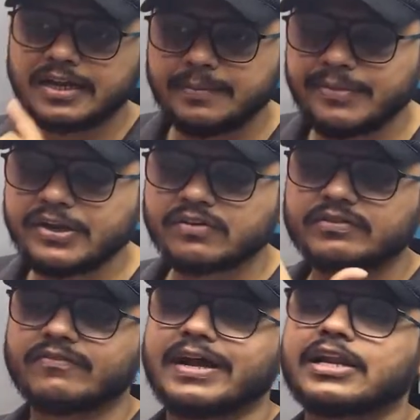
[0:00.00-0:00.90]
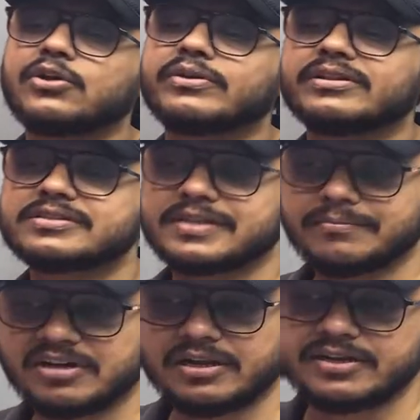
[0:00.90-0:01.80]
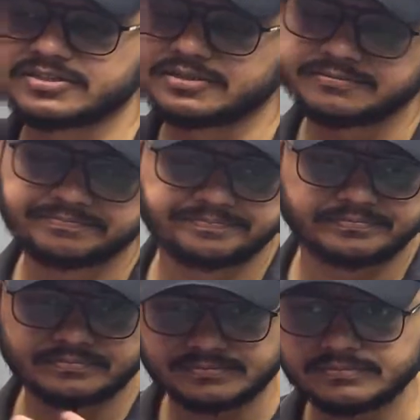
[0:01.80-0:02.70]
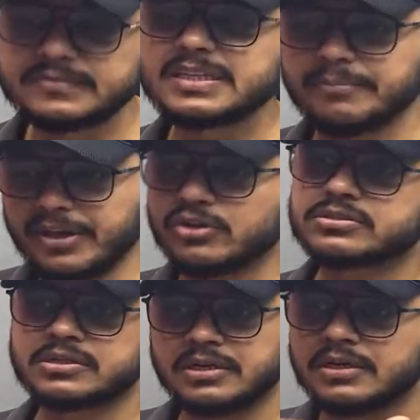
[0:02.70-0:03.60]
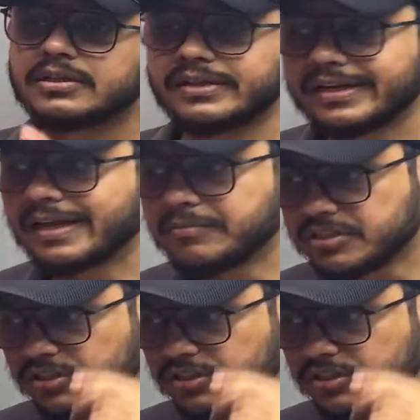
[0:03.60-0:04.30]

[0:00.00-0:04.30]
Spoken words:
repeat of the value in the same collection, because there can be